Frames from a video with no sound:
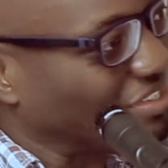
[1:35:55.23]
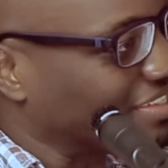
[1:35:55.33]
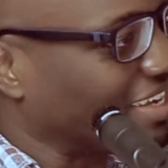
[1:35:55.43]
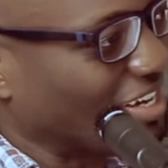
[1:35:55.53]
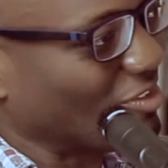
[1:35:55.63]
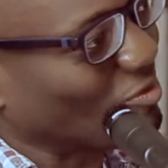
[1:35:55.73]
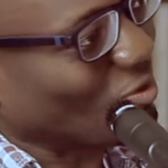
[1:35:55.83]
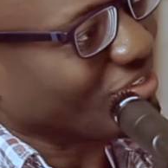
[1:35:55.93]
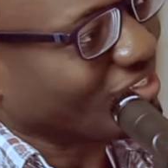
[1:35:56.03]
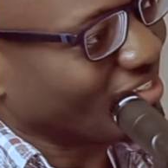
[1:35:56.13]
this kind
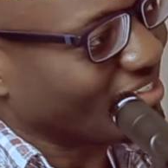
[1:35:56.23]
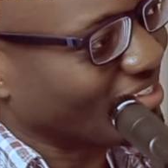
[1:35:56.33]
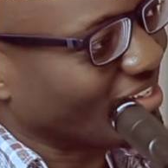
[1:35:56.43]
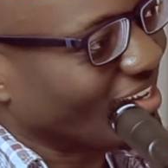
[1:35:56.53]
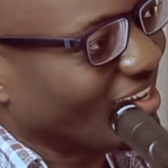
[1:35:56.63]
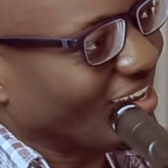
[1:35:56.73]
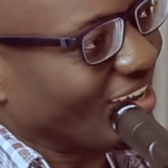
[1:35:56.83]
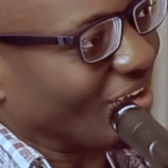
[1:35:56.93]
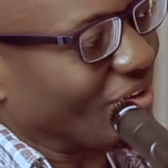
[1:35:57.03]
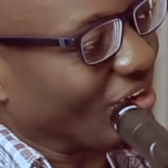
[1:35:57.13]
of content
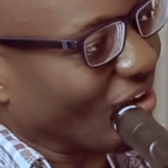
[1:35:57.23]
in